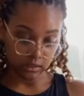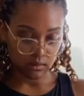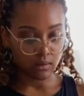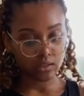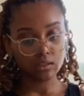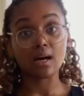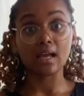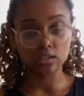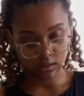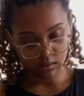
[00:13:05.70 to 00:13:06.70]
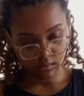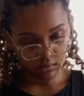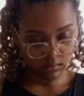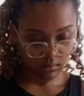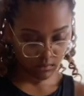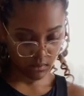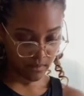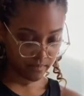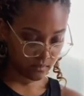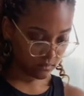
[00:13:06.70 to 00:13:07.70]
thing to go. Cheese and meat
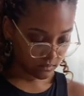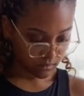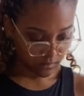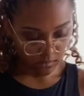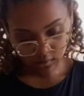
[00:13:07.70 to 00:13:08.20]
all day.